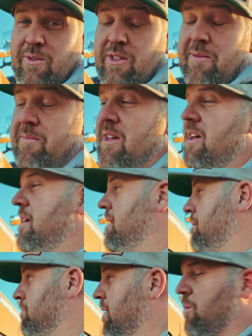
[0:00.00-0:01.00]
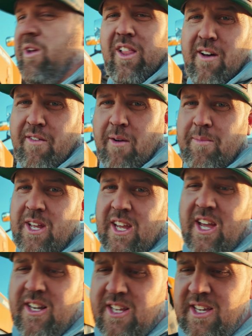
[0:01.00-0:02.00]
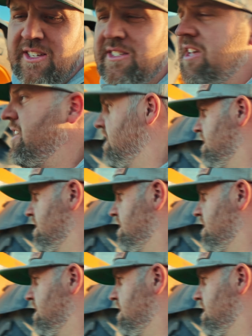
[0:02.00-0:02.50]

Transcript: with them, but we love our BKTs.